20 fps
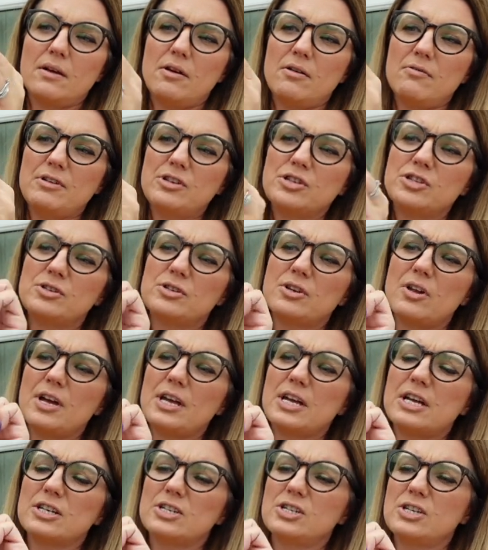orange
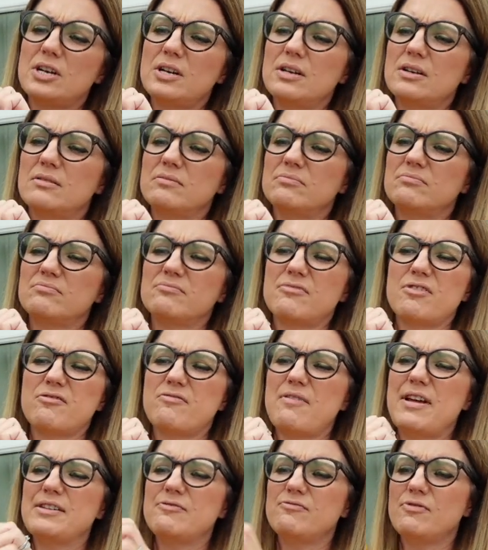like
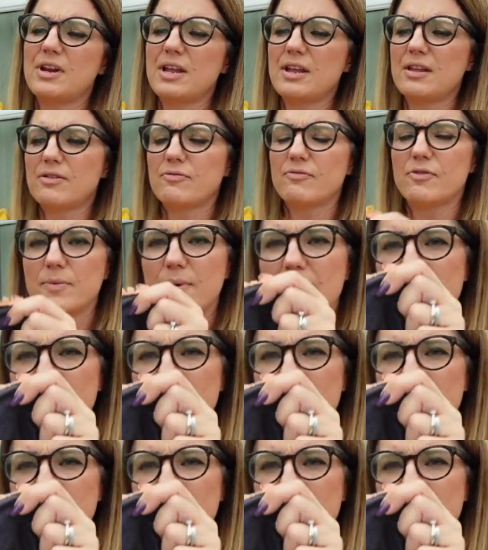thread running through